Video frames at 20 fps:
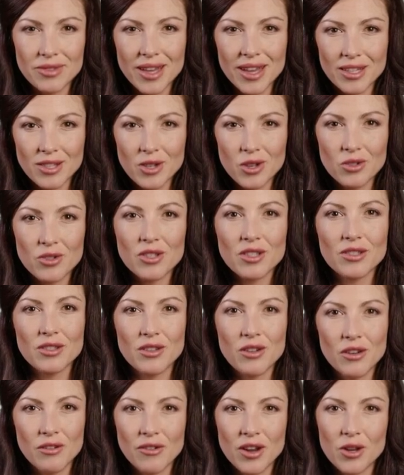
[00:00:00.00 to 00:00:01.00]

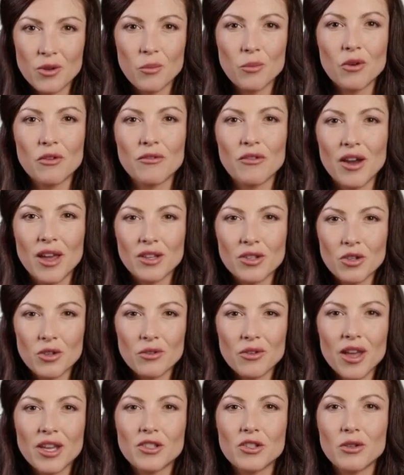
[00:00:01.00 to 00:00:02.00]
Internships are available for
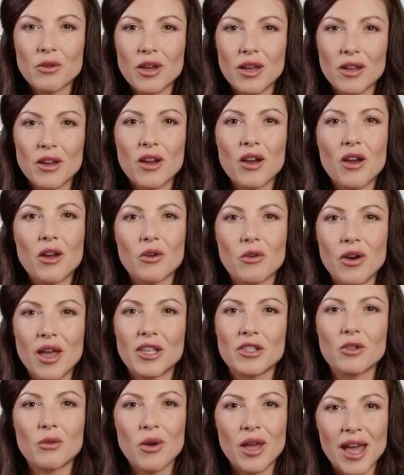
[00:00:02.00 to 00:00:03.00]
undergraduate,
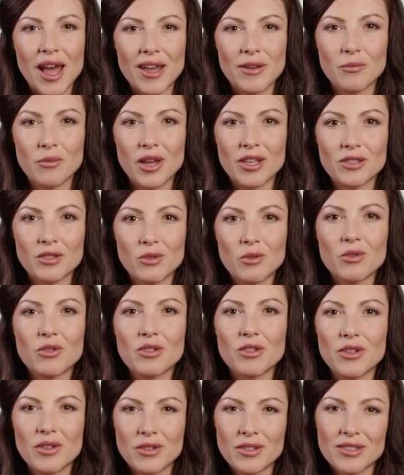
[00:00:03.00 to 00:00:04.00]
graduate, and law school
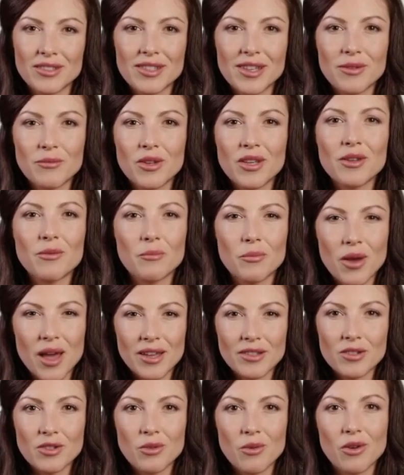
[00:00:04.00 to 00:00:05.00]
students, giving them
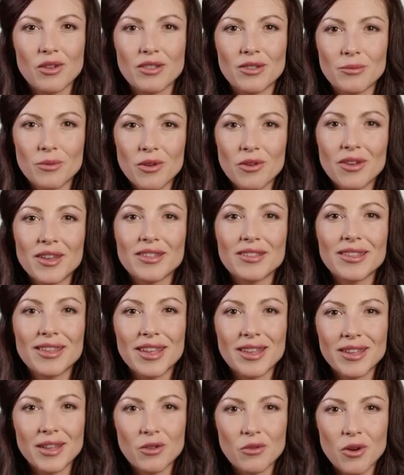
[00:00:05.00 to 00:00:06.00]
practical experience
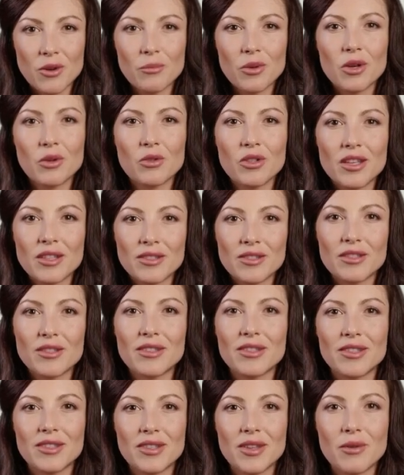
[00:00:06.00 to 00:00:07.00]
in the criminal justice
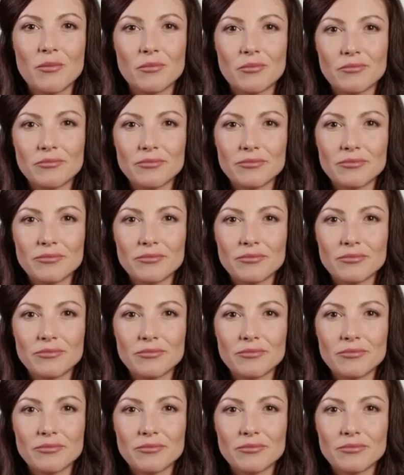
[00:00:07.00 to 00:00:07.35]
system.